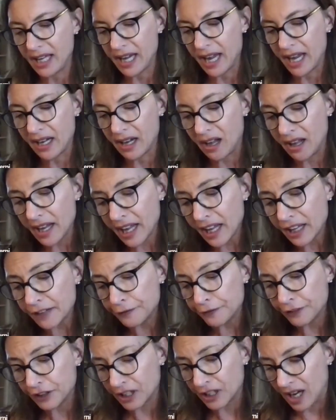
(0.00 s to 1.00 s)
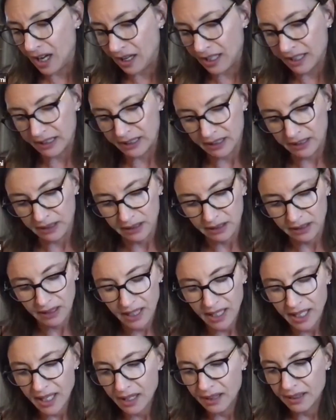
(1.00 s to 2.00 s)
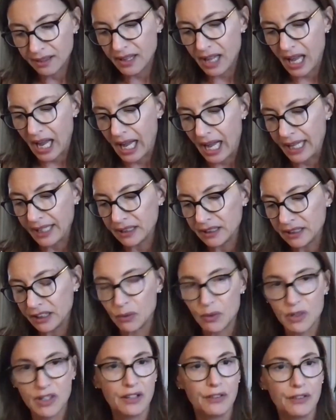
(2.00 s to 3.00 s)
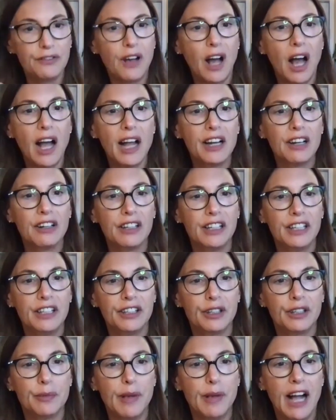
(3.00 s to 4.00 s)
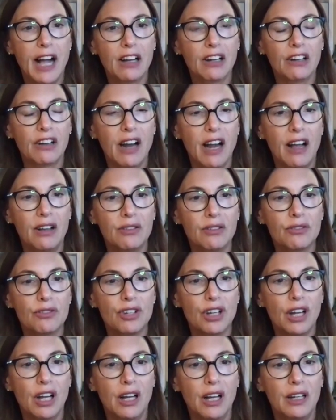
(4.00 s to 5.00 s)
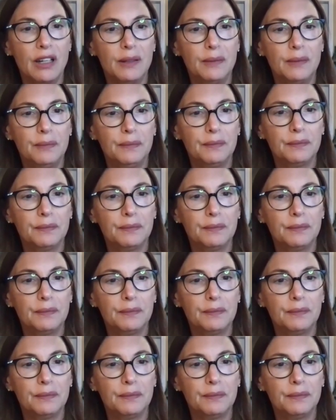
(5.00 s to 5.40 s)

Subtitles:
And I had forgotten that there was a fire in your background. When